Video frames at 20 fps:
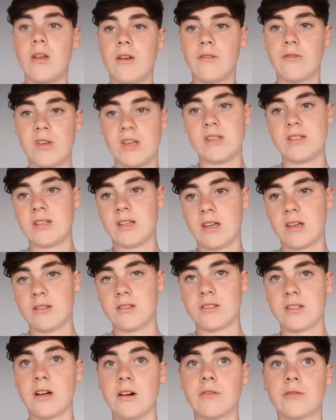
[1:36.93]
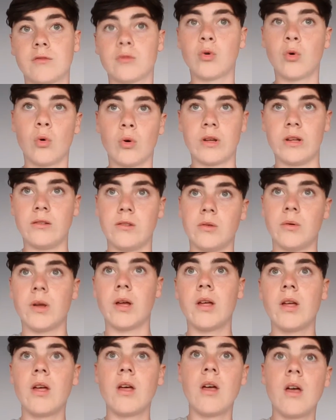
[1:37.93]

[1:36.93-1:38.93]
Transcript: facing at yourself talking to it.